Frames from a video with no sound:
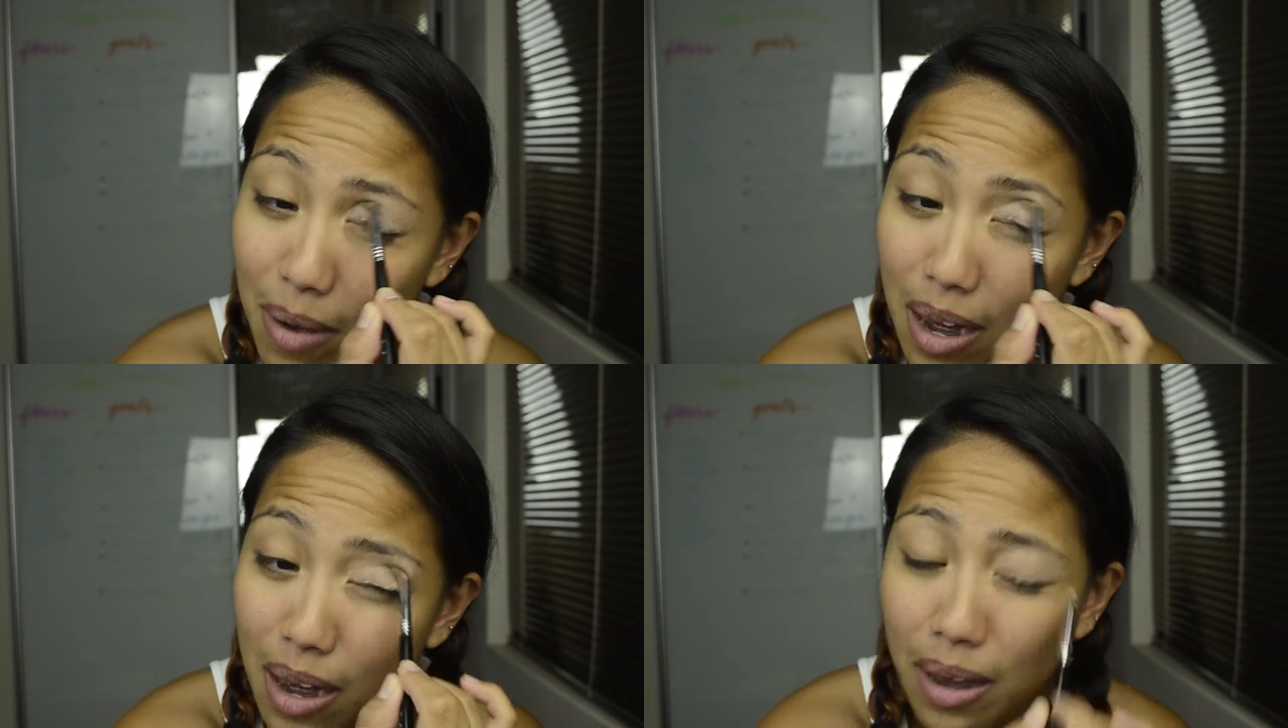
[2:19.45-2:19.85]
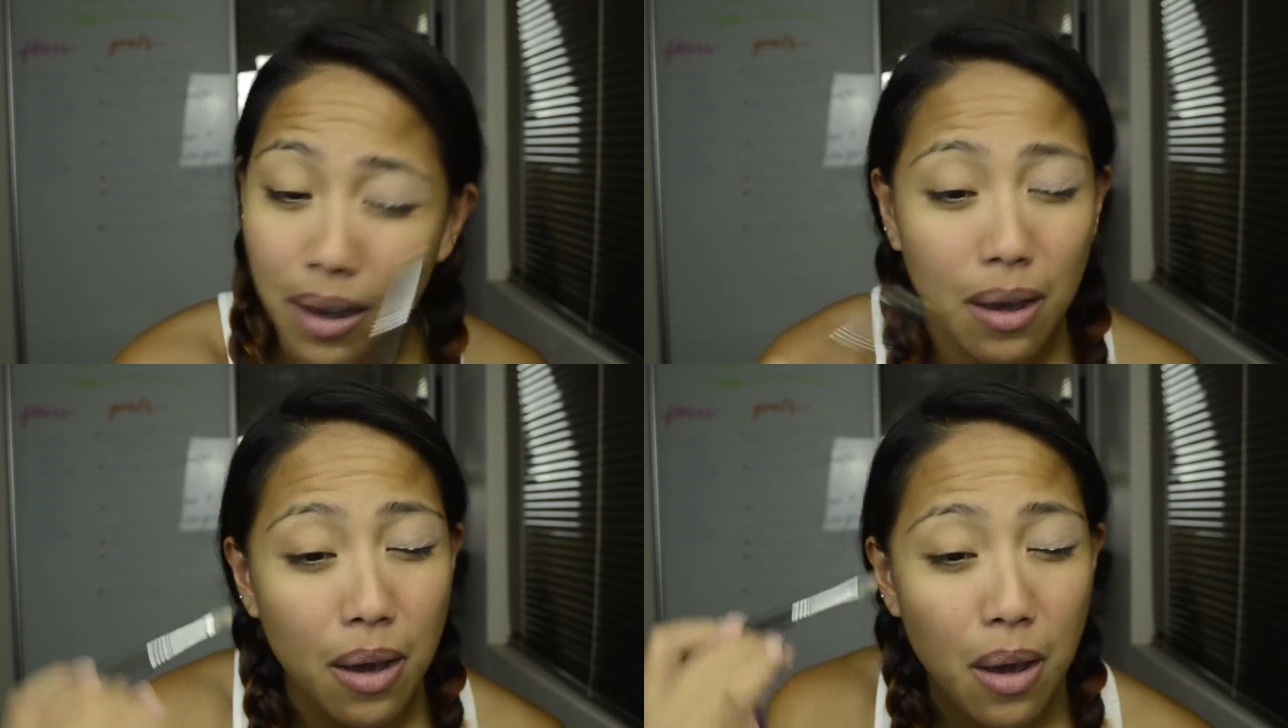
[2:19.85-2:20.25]
my
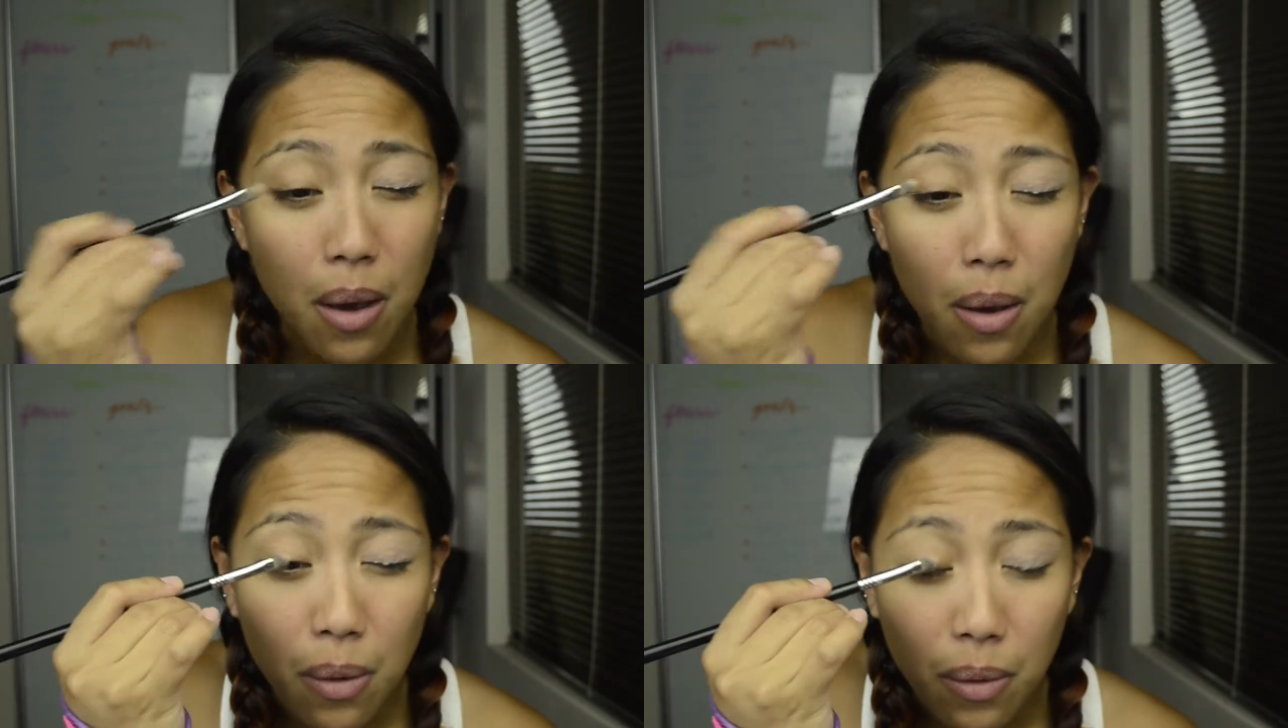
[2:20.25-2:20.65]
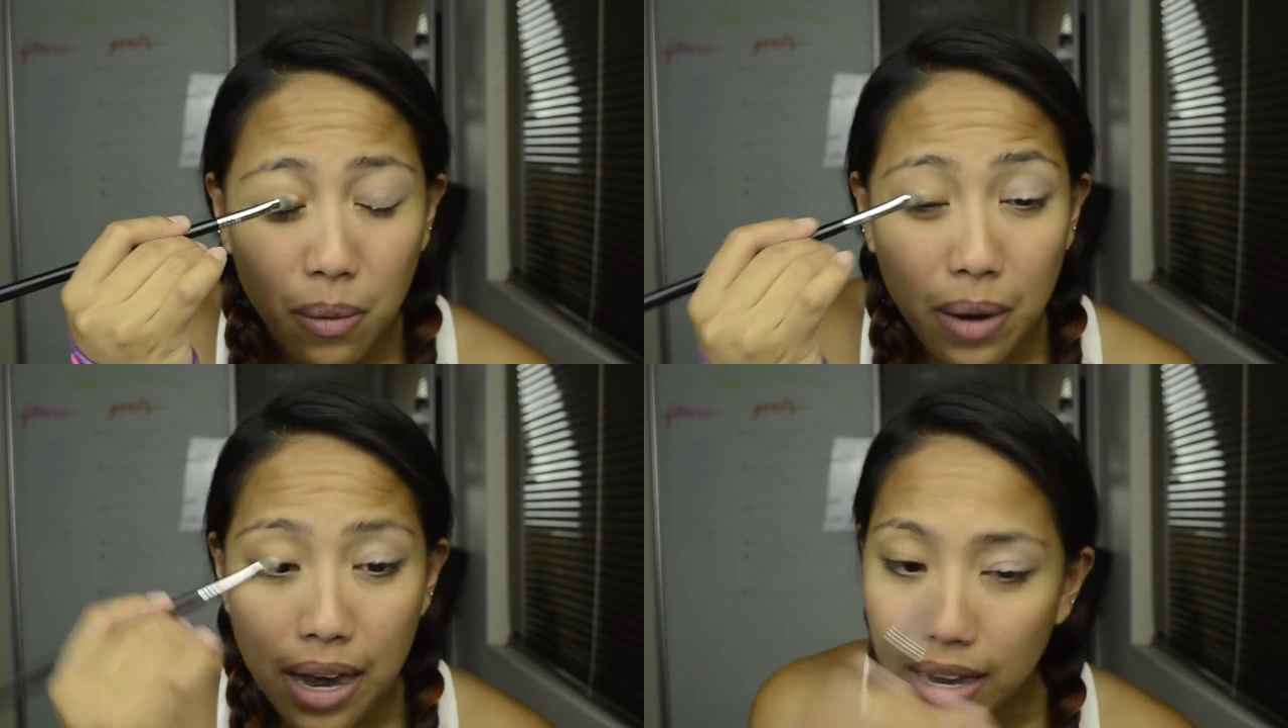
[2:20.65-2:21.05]

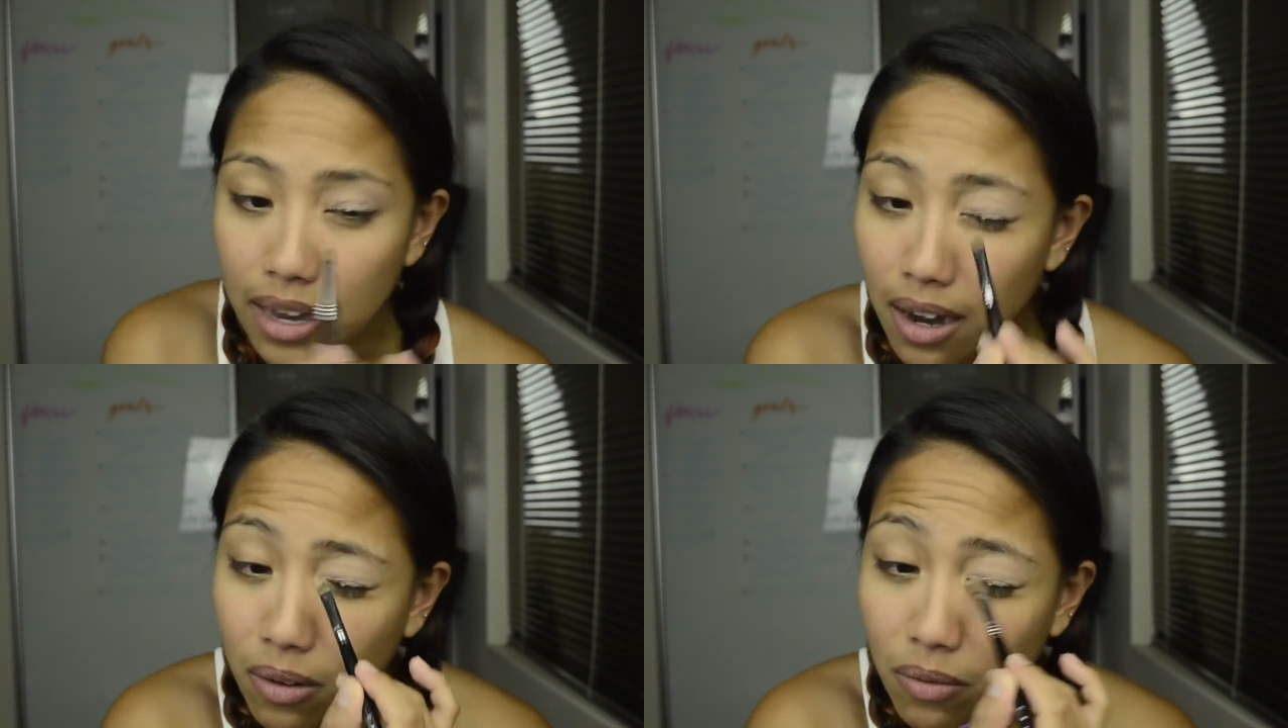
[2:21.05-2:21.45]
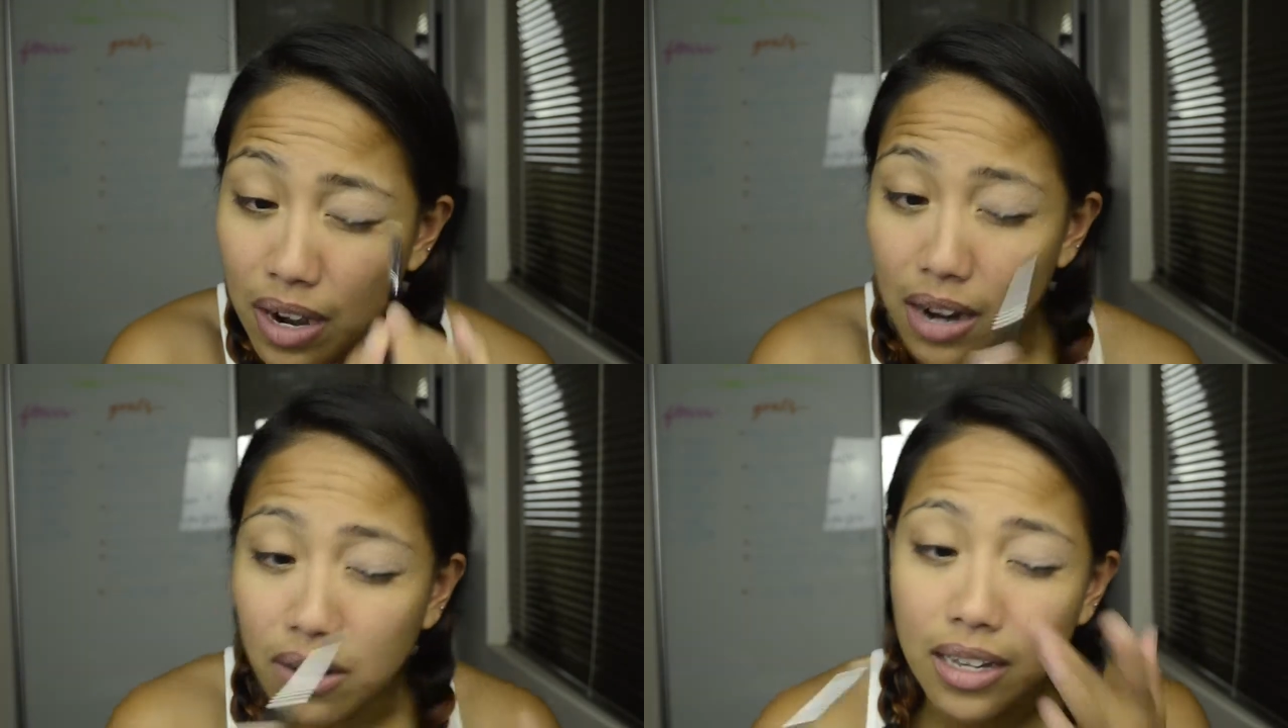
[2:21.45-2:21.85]
way
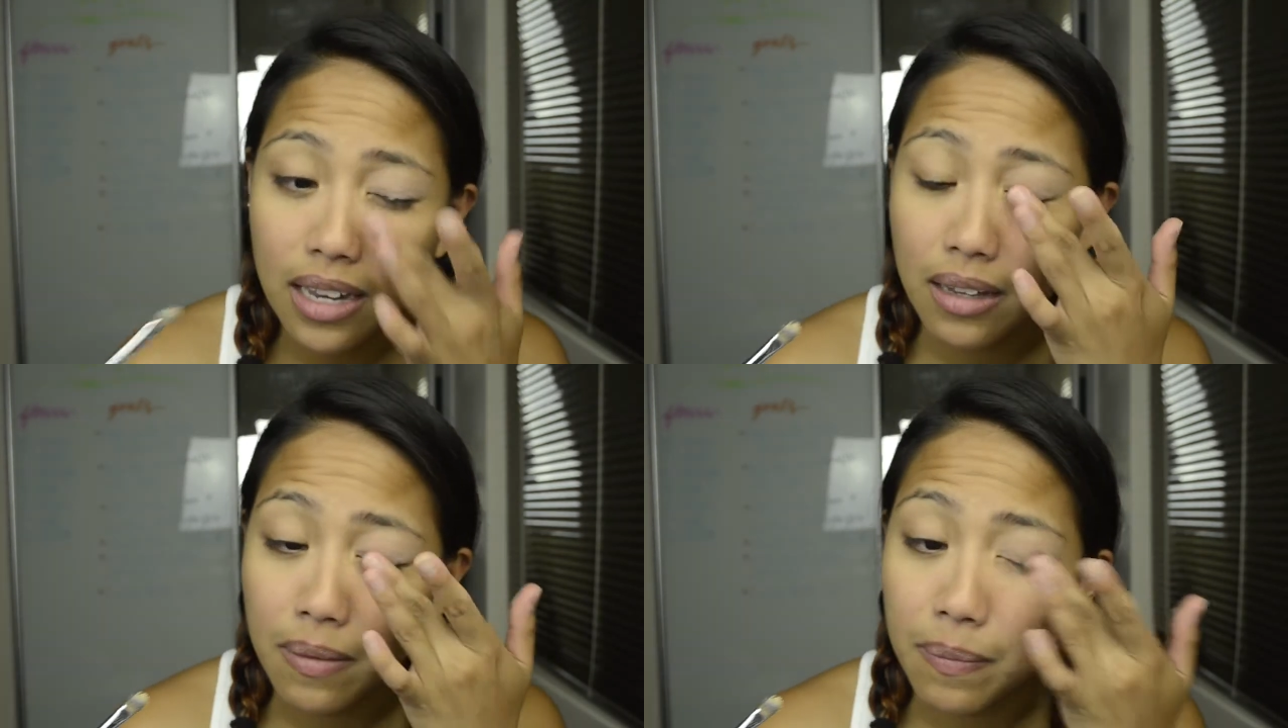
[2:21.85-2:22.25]
around it.